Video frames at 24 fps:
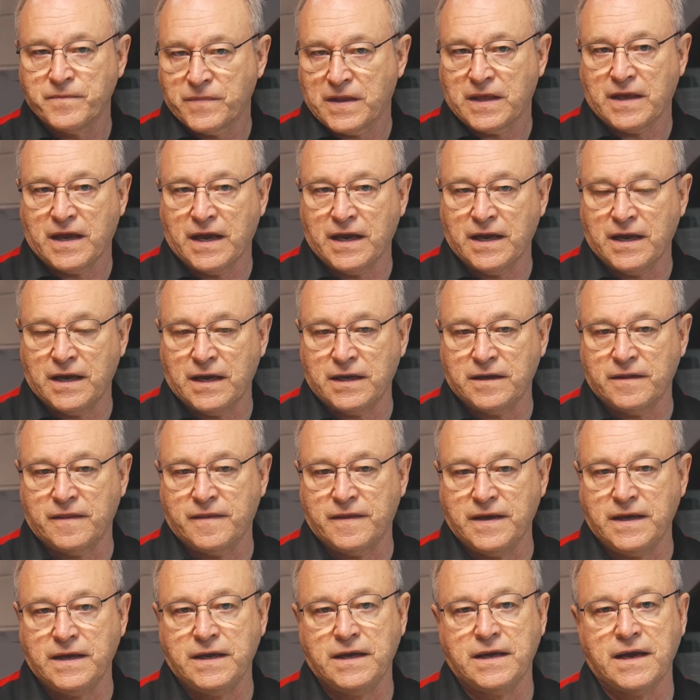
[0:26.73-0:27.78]
and
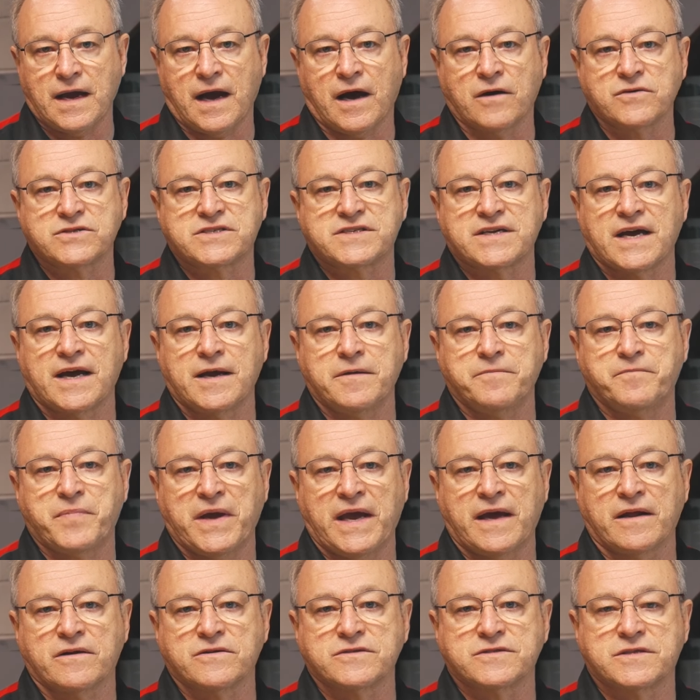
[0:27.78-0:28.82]
the outside
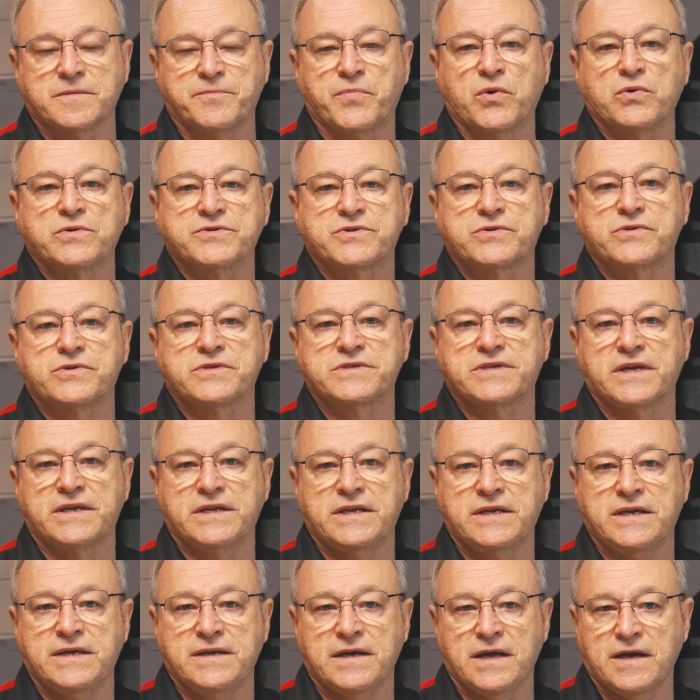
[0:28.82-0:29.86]
panels, the bolsters, and
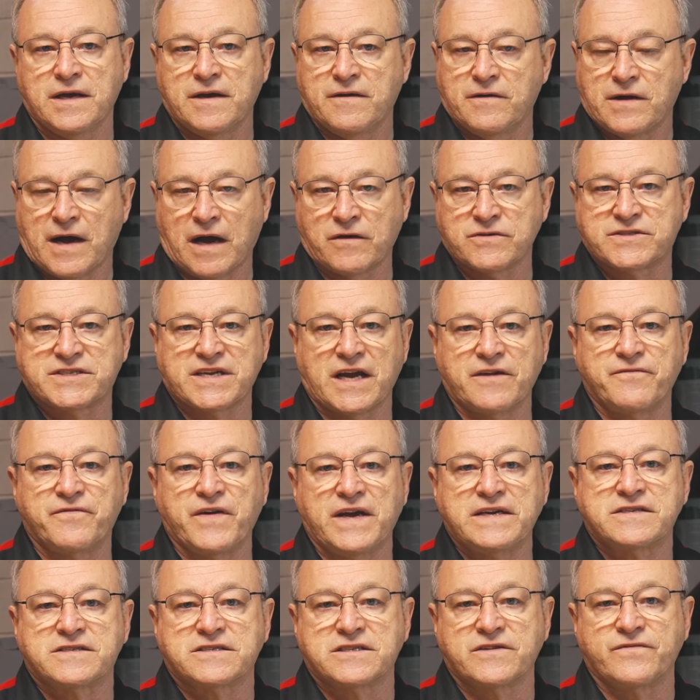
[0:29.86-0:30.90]
the outside
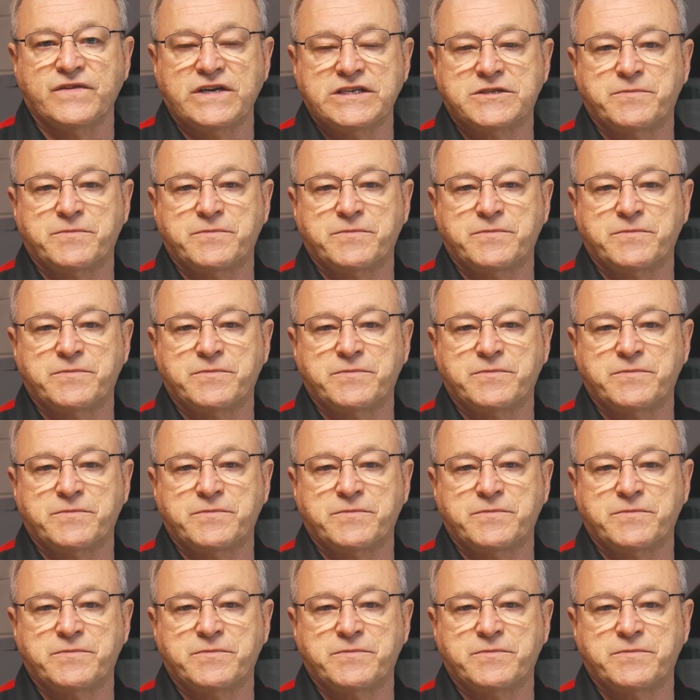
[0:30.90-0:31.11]
faces of each